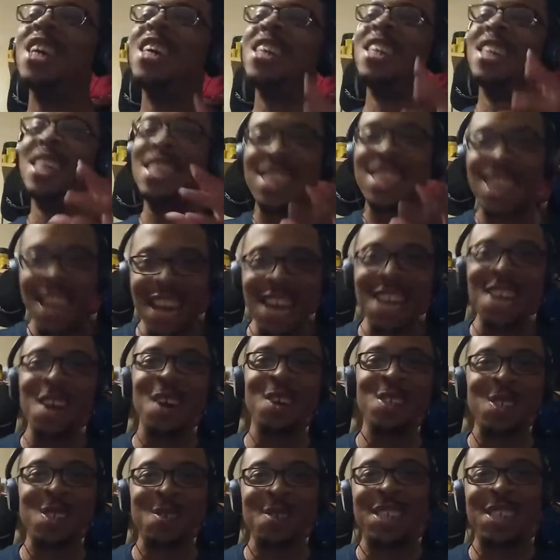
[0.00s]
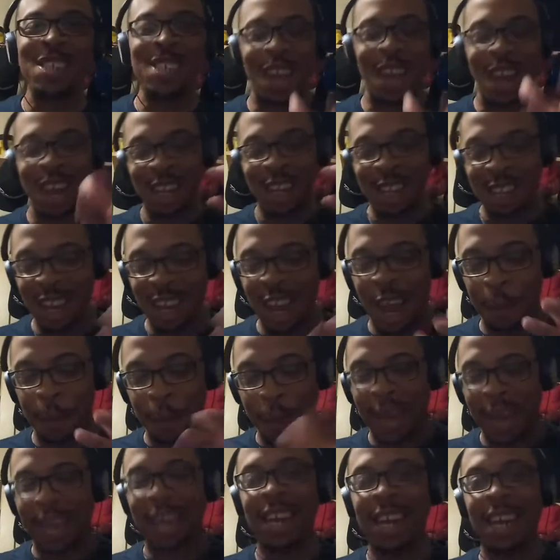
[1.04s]
Nintendo Switch, and and
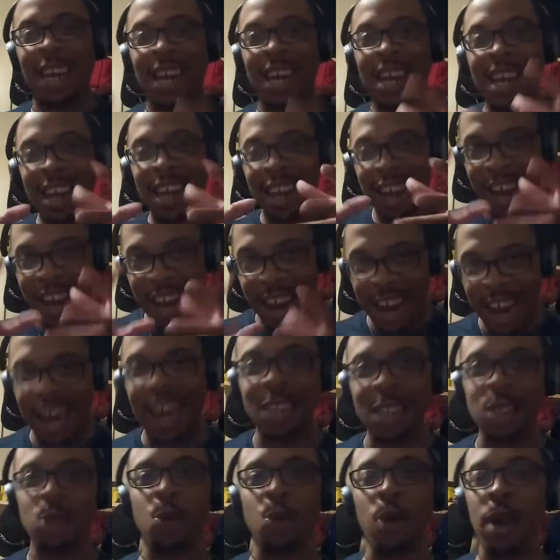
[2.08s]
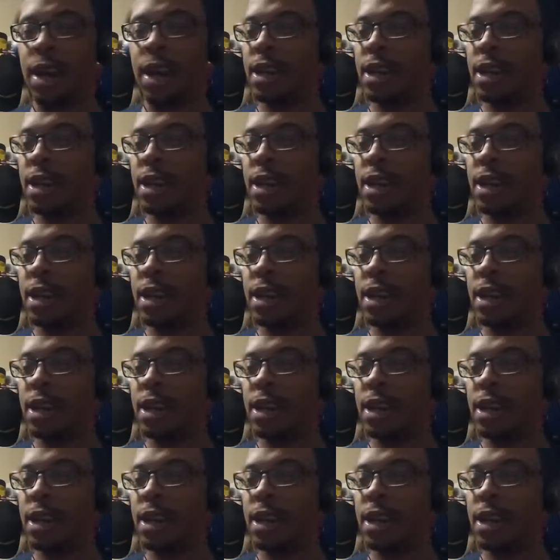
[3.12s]
making it Android.